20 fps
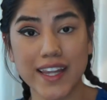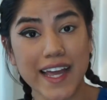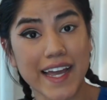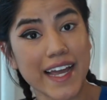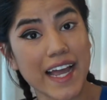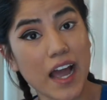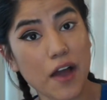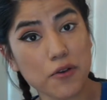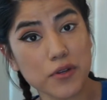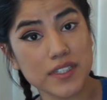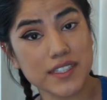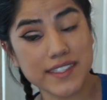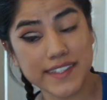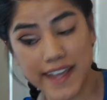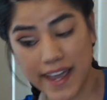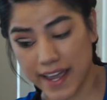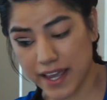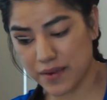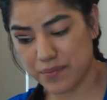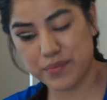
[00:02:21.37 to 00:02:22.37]
like I was
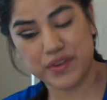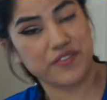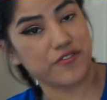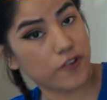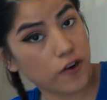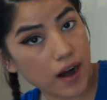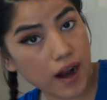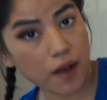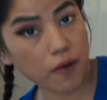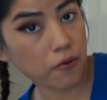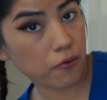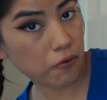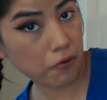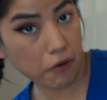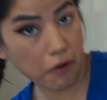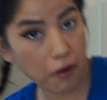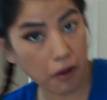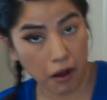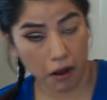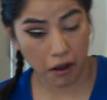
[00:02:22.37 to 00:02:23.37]
saying before I
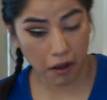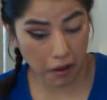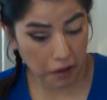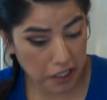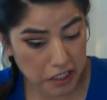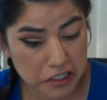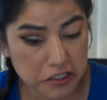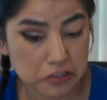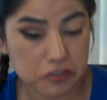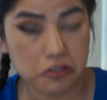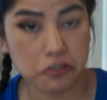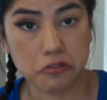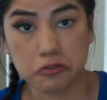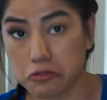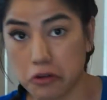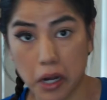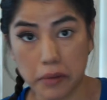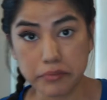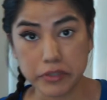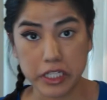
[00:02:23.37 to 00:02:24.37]
got
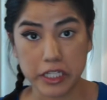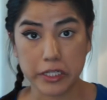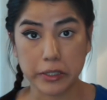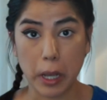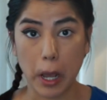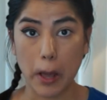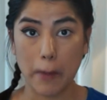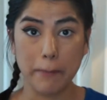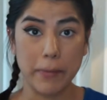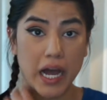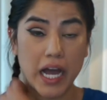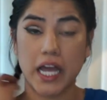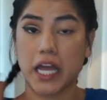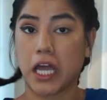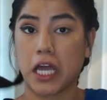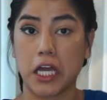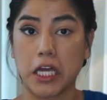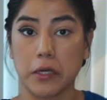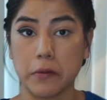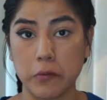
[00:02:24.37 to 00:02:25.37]
interrupted by
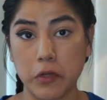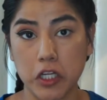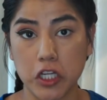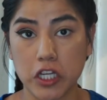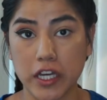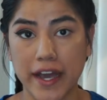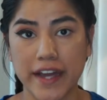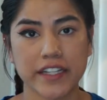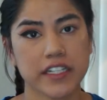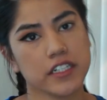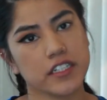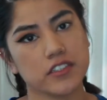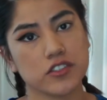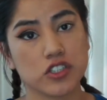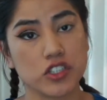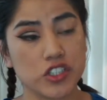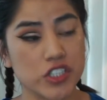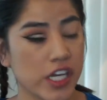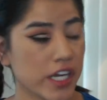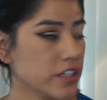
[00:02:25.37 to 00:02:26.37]
Amy, I needed
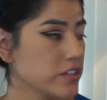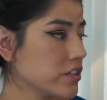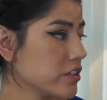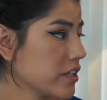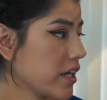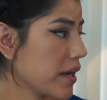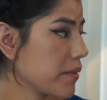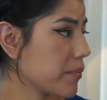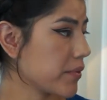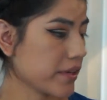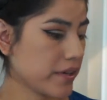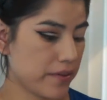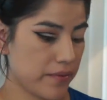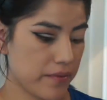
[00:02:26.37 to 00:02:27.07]
to change her diaper.